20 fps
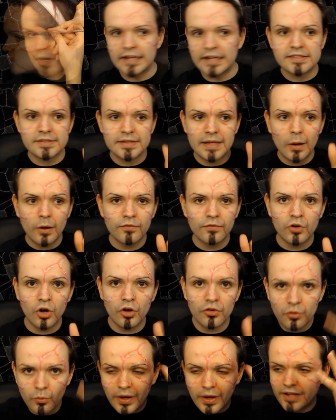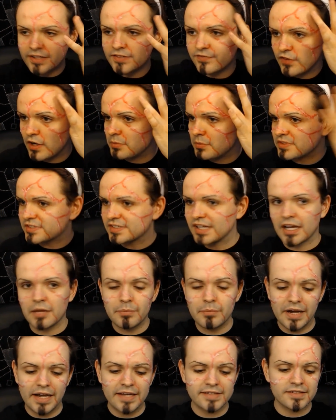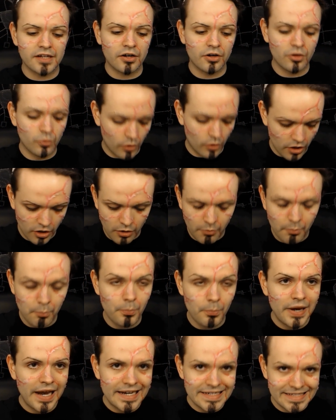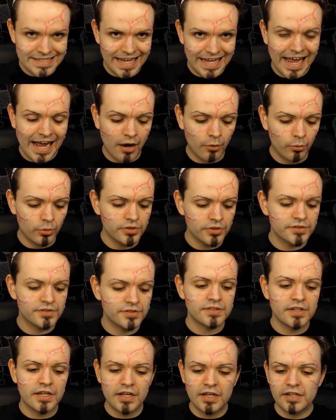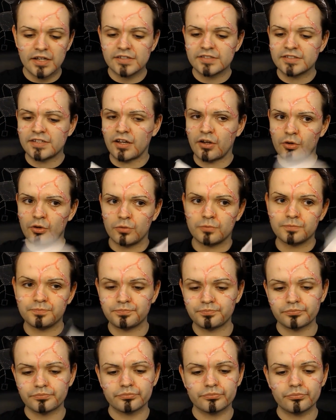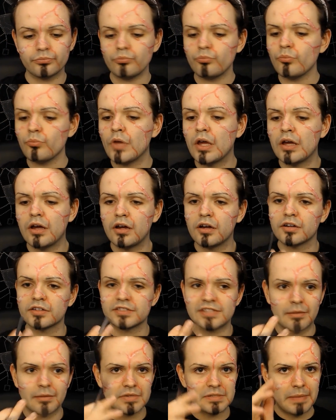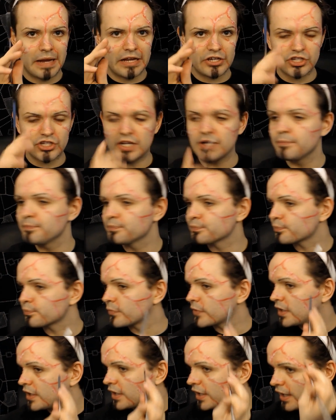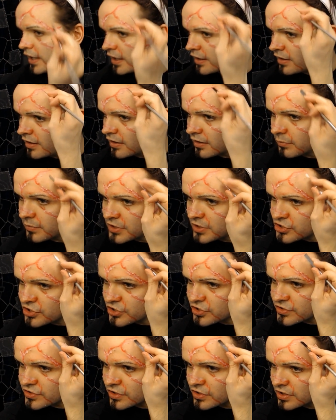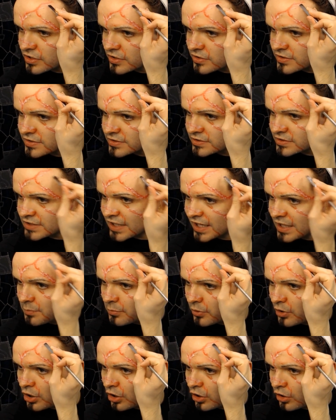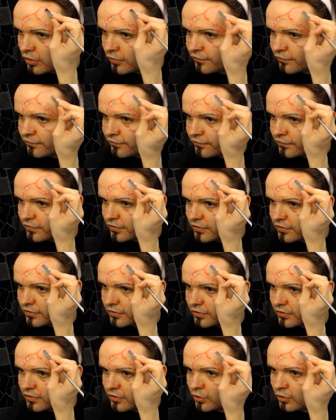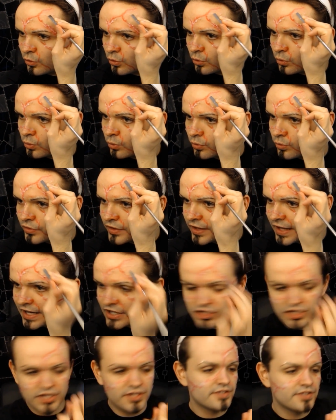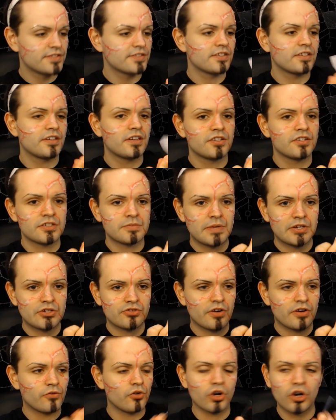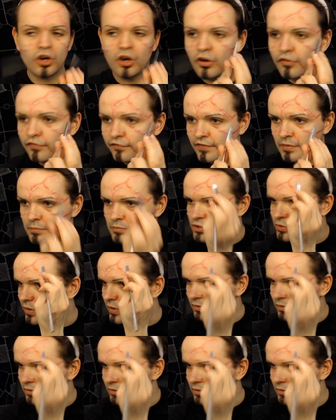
Okay, so now I've got the wax firmly stuck in place, I'm going to work on blending it outwards. So, I take my spatula, and I'm literally just going to taper off all the edges, and just make sure I've got a cloth in